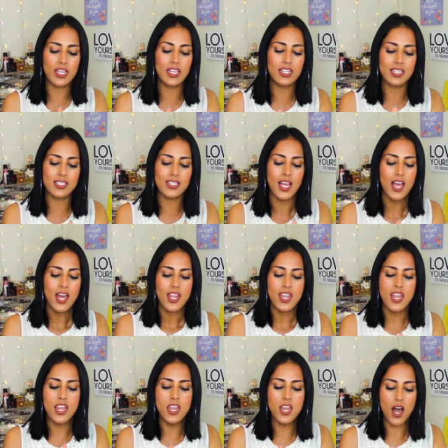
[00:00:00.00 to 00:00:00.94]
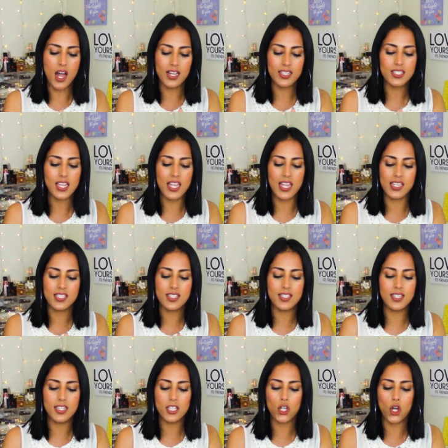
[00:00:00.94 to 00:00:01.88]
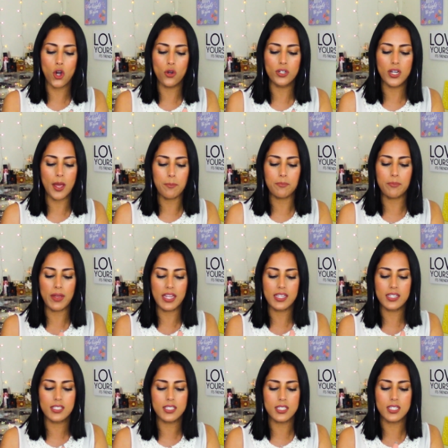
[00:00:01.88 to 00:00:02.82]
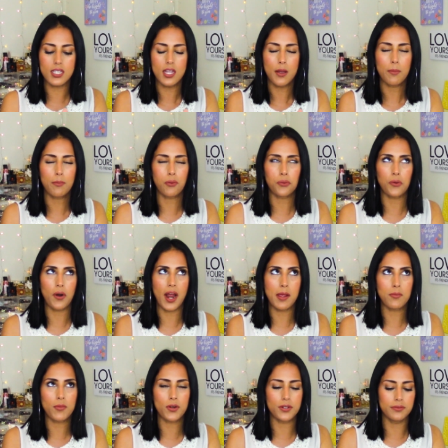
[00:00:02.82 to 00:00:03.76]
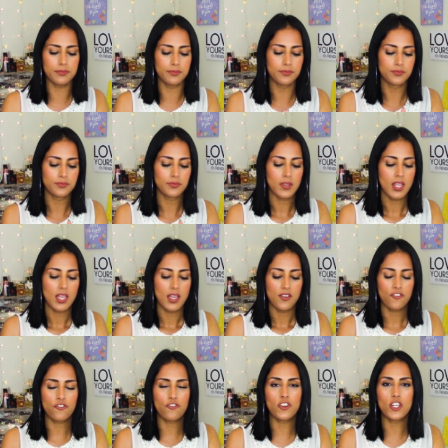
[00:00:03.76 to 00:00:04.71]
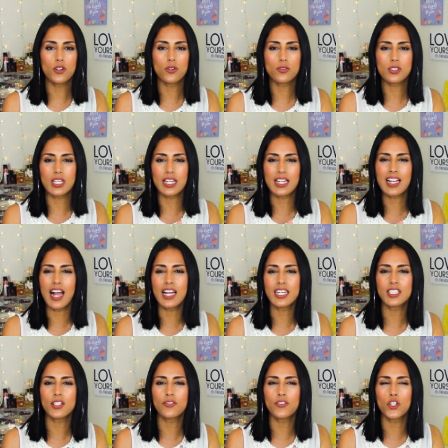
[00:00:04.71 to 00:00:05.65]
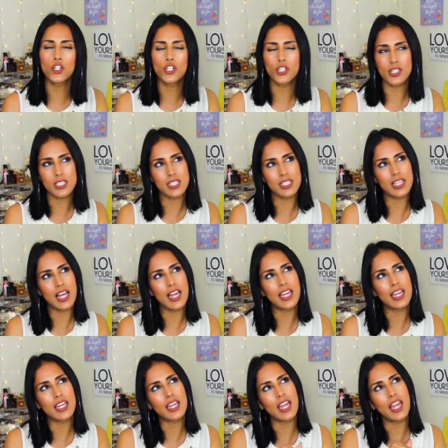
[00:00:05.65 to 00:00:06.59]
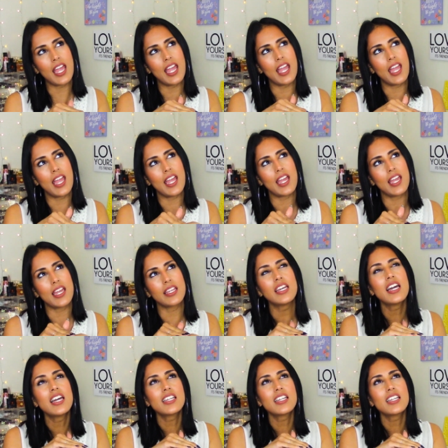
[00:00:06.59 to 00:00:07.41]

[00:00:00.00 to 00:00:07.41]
It is not a silicone based primer feels and kind of looks like a